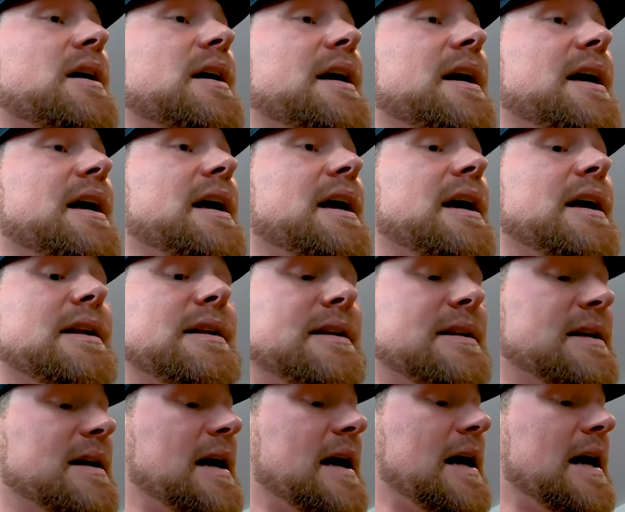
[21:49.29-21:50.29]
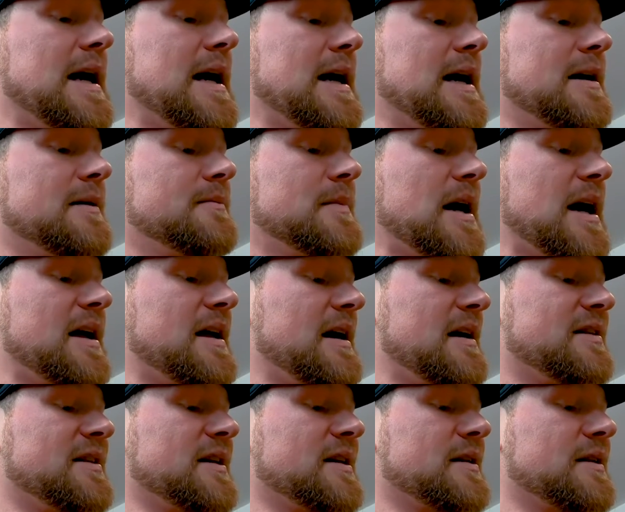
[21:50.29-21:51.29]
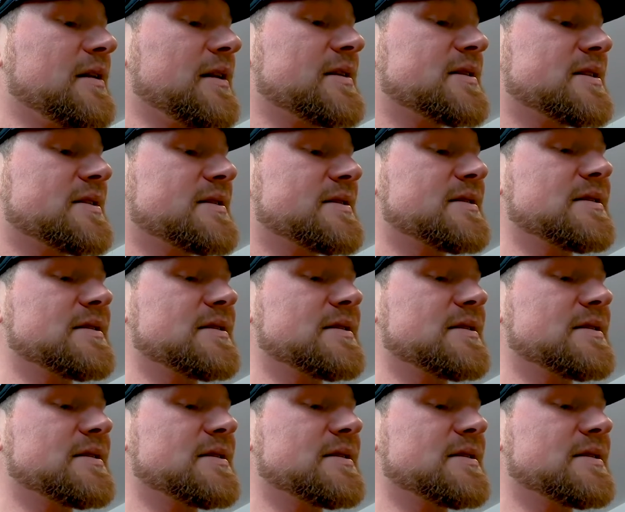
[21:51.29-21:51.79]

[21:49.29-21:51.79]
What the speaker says: and I think that this